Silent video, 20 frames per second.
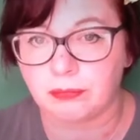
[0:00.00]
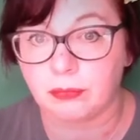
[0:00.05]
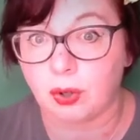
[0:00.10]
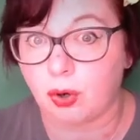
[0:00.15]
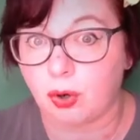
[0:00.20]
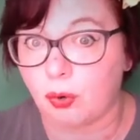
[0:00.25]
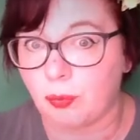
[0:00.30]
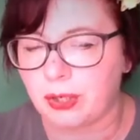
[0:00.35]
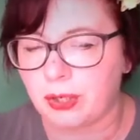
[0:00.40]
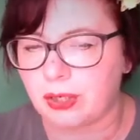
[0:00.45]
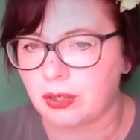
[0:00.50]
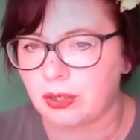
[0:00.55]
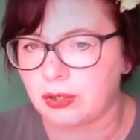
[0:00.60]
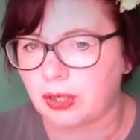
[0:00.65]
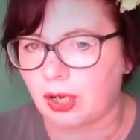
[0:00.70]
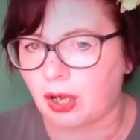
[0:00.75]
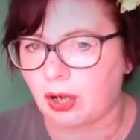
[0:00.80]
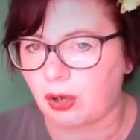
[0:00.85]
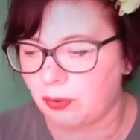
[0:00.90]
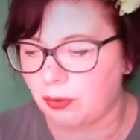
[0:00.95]
Or we could
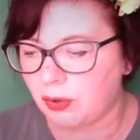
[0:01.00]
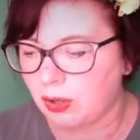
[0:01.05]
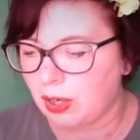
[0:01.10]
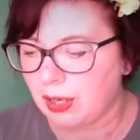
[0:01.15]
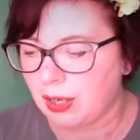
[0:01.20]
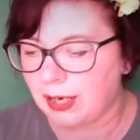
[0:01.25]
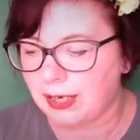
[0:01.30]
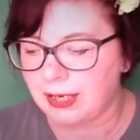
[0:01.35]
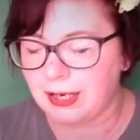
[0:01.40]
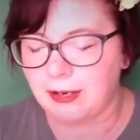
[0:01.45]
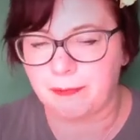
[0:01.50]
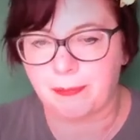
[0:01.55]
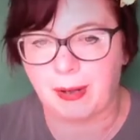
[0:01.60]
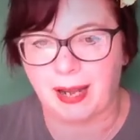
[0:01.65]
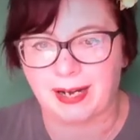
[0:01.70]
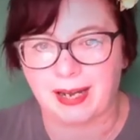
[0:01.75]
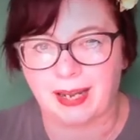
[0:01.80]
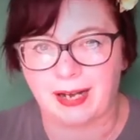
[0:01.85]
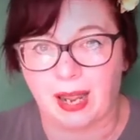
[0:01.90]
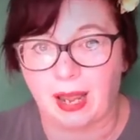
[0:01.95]
go and live
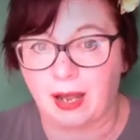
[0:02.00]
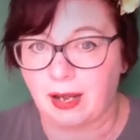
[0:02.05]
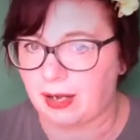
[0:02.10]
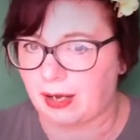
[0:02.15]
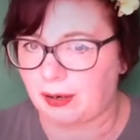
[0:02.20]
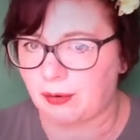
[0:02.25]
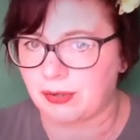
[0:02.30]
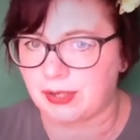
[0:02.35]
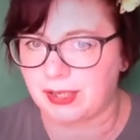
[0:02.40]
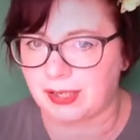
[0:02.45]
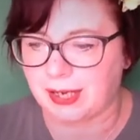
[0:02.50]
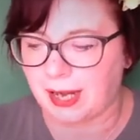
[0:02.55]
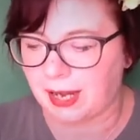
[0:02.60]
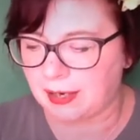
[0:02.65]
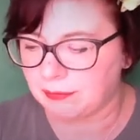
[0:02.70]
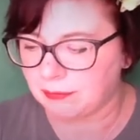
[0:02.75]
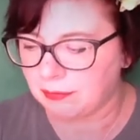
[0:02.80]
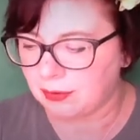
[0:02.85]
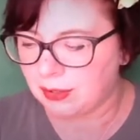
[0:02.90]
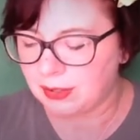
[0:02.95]
back in our house
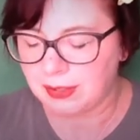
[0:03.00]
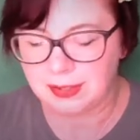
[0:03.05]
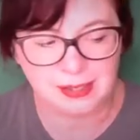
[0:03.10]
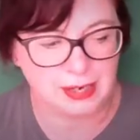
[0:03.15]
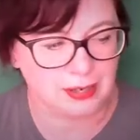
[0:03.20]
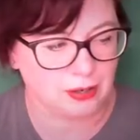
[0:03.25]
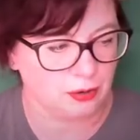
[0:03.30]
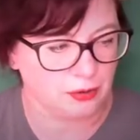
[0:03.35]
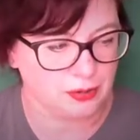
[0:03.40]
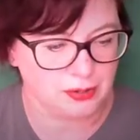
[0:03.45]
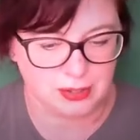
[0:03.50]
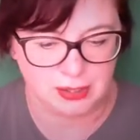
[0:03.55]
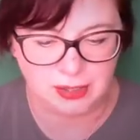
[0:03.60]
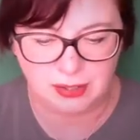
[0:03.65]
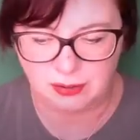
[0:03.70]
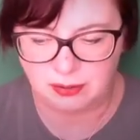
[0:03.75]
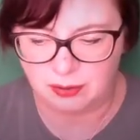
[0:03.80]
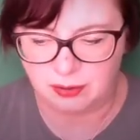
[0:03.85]
again, said Lucy.